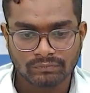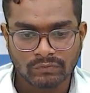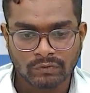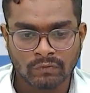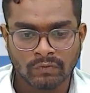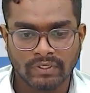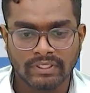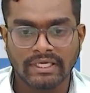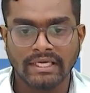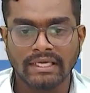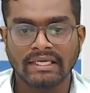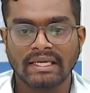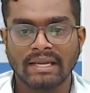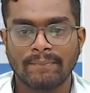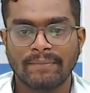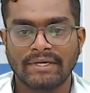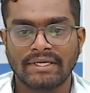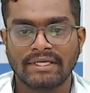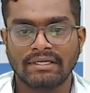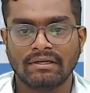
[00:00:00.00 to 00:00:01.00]
Working
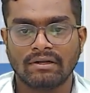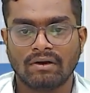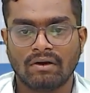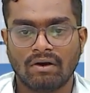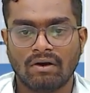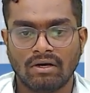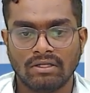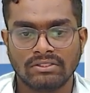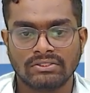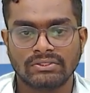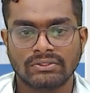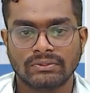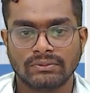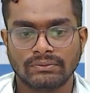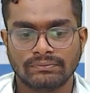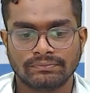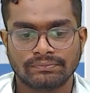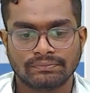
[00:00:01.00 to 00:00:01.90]
capital also